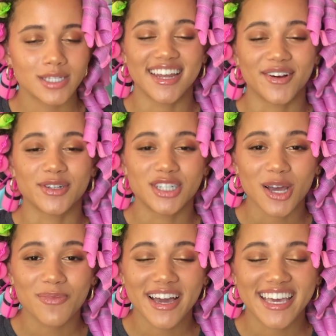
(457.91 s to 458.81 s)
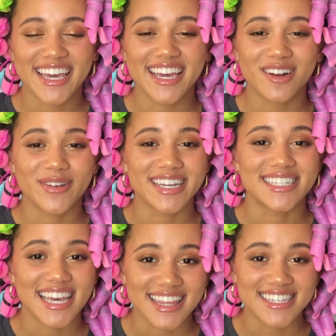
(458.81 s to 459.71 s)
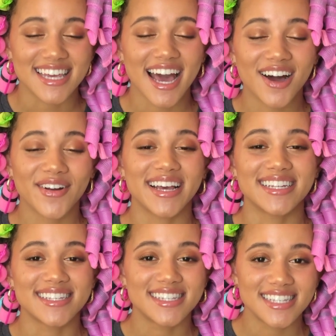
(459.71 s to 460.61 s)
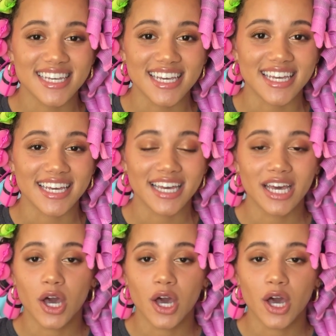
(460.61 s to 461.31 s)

and then I will check back in and we can take these out and see